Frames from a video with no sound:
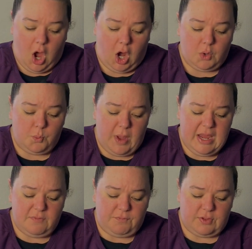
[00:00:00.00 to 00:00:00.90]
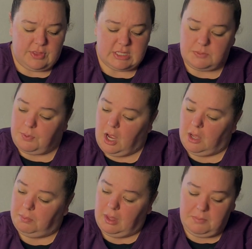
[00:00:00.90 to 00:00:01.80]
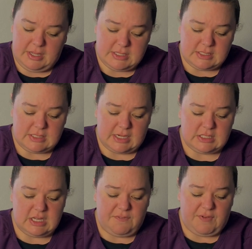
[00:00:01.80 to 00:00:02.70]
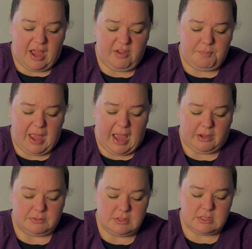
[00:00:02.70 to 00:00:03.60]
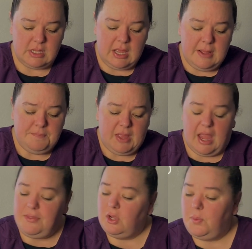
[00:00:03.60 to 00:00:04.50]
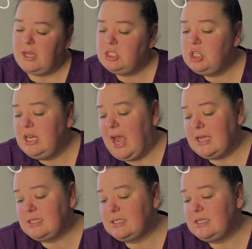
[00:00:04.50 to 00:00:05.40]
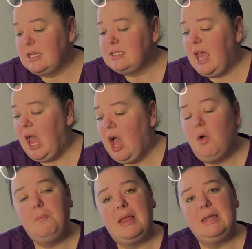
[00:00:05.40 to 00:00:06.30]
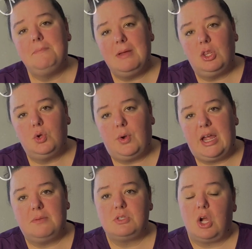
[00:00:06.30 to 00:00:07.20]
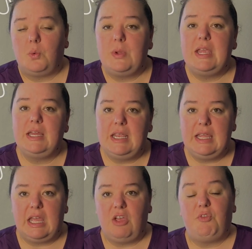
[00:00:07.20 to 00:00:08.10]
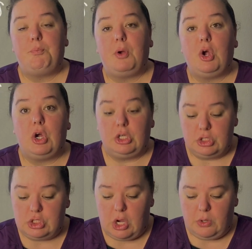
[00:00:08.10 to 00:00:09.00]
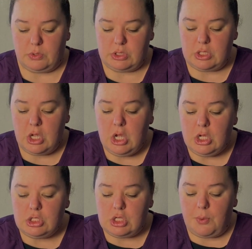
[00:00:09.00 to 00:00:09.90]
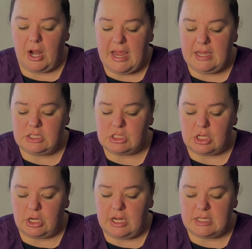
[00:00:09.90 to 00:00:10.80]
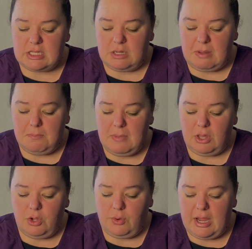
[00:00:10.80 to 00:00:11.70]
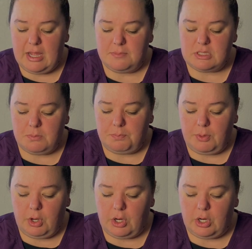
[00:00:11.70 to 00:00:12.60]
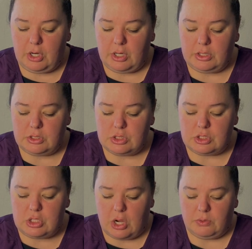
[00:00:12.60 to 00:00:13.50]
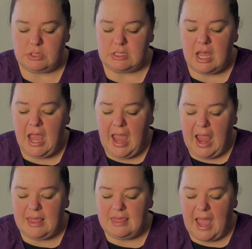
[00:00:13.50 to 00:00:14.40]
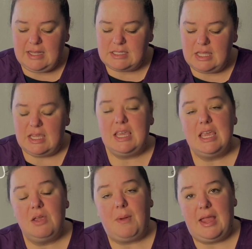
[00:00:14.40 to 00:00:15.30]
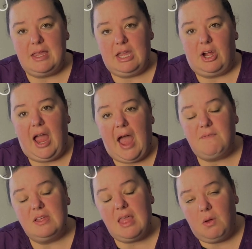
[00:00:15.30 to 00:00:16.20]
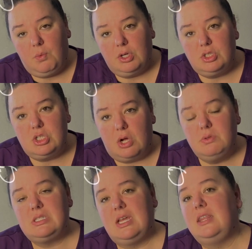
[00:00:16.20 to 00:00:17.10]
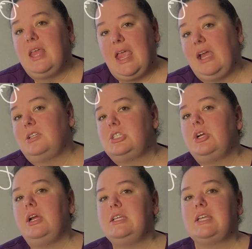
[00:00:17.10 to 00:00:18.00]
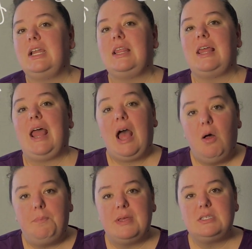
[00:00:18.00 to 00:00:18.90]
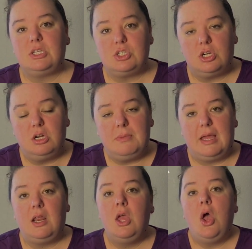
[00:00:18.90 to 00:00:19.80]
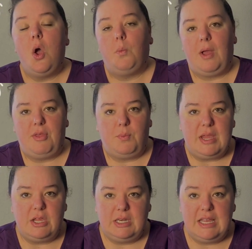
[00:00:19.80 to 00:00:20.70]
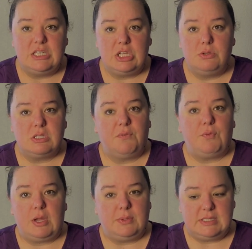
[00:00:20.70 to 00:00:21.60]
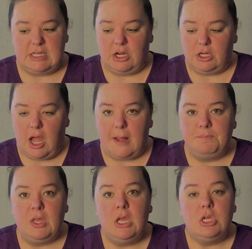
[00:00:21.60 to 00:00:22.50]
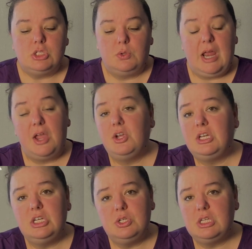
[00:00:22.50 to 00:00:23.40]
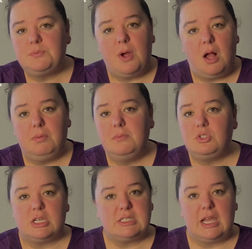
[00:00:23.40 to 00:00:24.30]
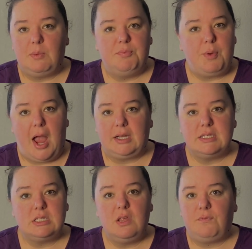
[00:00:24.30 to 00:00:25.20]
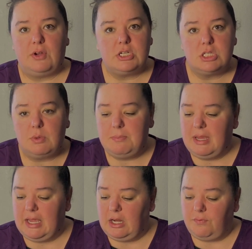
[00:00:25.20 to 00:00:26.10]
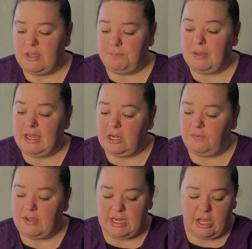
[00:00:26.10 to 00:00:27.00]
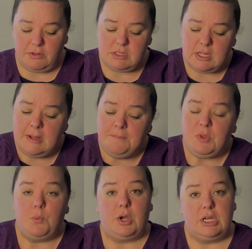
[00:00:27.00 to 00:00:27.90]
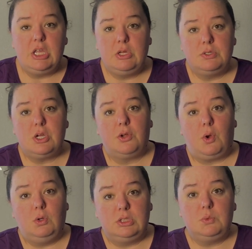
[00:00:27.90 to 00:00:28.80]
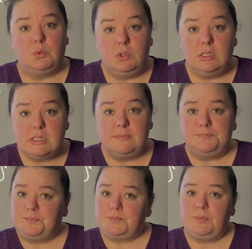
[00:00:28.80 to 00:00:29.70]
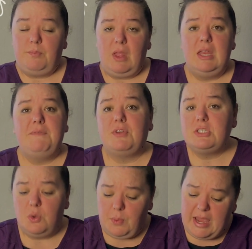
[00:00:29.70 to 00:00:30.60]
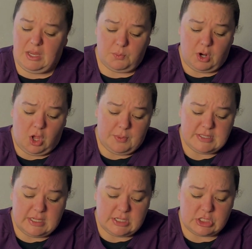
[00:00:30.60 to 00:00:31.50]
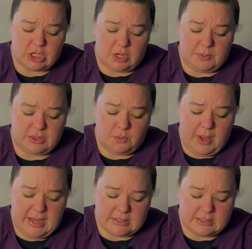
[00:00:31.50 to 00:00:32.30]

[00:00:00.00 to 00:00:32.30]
Our weight for this problem is 65 pounds. And the question asks us, how many milligrams are we going to give per dose? So our answer is going to be milligrams per dose. And that's the key right here. Having that word dose in the answer is going to then help us determine whether we need to use the frequency or not. So now you're going to do this problem just like we've practiced in the first three beginner videos. We're going to use our golden rules. If there's a weight, we're always going to start with the weight.